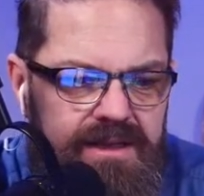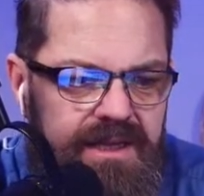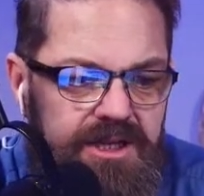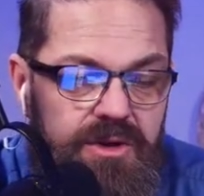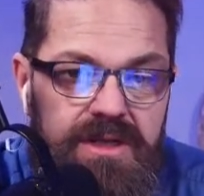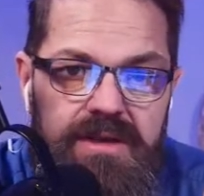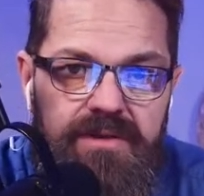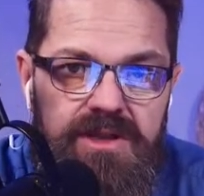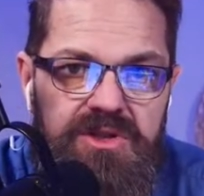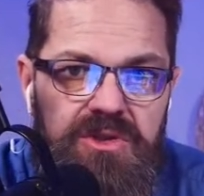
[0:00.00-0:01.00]
Saint Therese
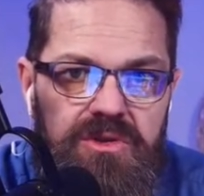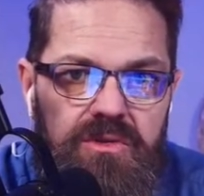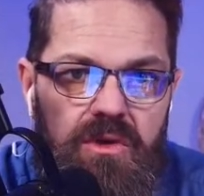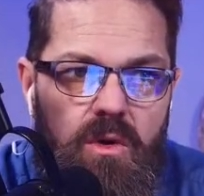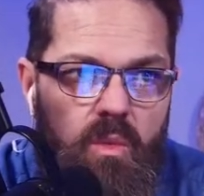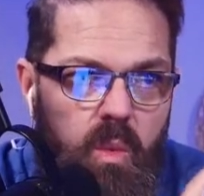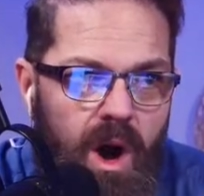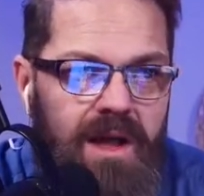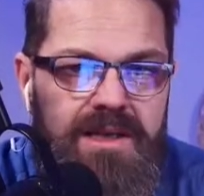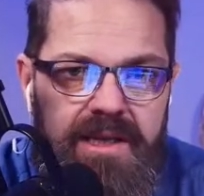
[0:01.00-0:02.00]
of Lisieux
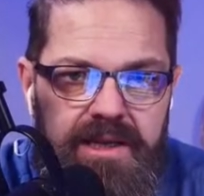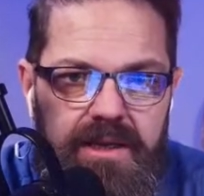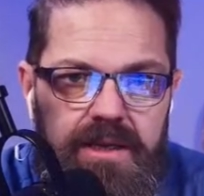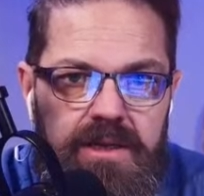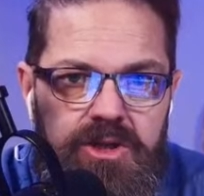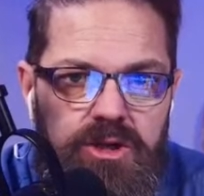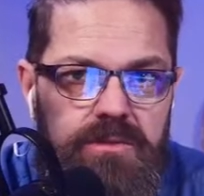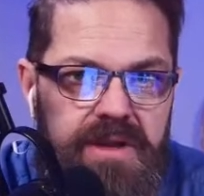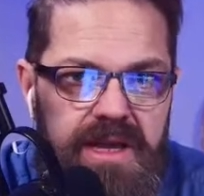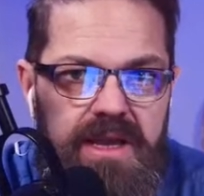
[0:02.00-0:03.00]
wanted
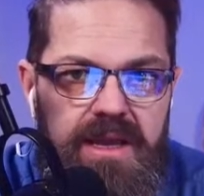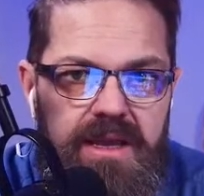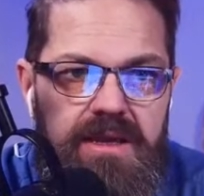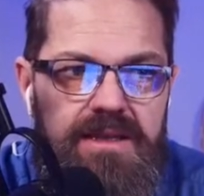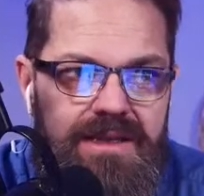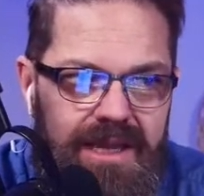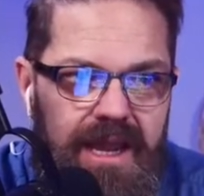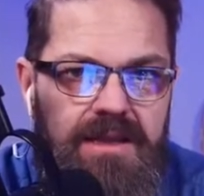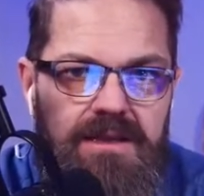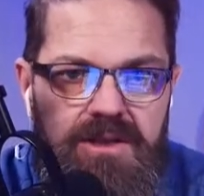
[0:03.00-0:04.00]
to be
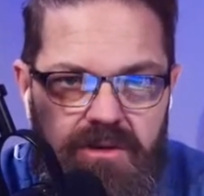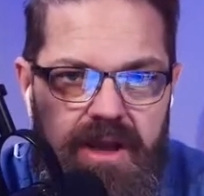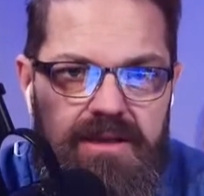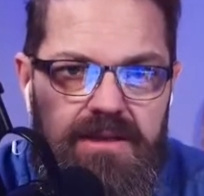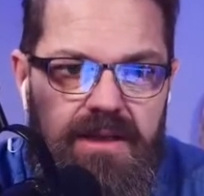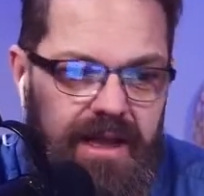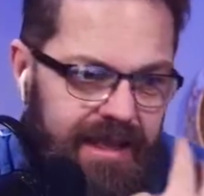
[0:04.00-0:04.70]
Saint Therese.